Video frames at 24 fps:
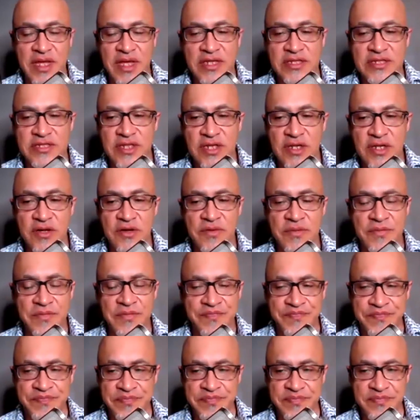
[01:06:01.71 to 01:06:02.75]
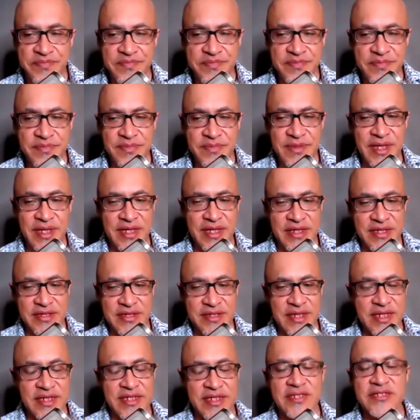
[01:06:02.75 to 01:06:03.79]
So. Okay. And
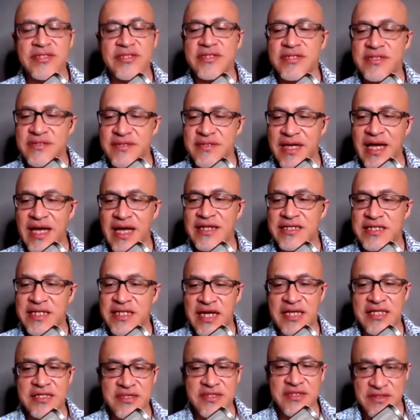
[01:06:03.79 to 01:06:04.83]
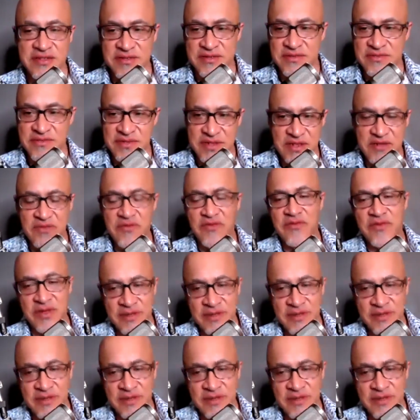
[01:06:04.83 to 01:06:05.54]
it's going to kind of tie into, you know,